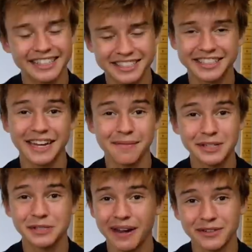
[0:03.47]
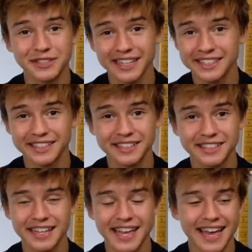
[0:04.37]
I just got my driver's
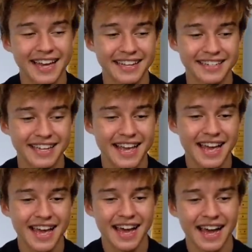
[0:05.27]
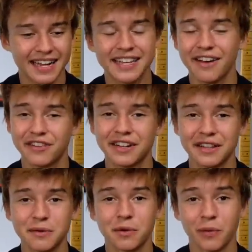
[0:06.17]
license and I
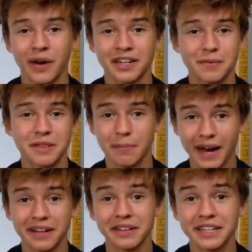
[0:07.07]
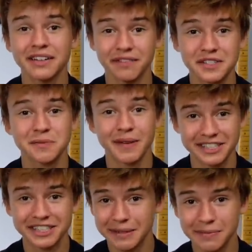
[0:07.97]
definitely would want to be the pilot of the
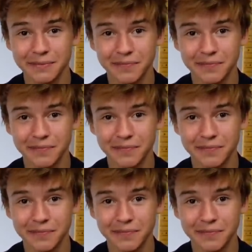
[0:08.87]
spaceship.